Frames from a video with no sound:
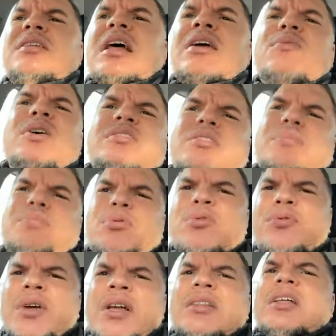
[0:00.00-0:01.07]
Like, what's the
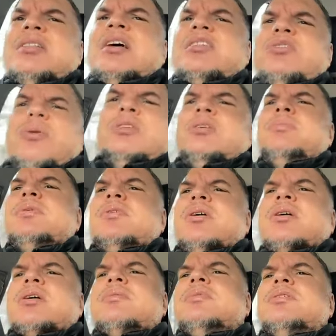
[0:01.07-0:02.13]
proof that that's going to build
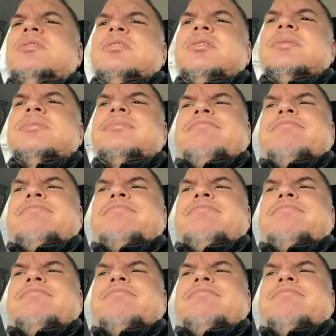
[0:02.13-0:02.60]
our community?